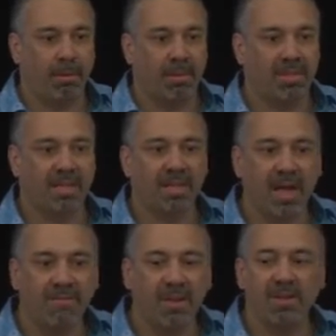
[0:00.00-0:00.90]
They
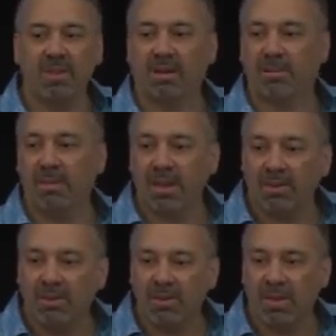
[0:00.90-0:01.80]
love you. They're committed
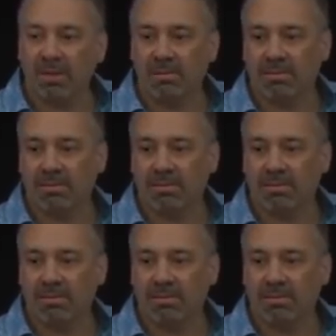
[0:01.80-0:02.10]
to you.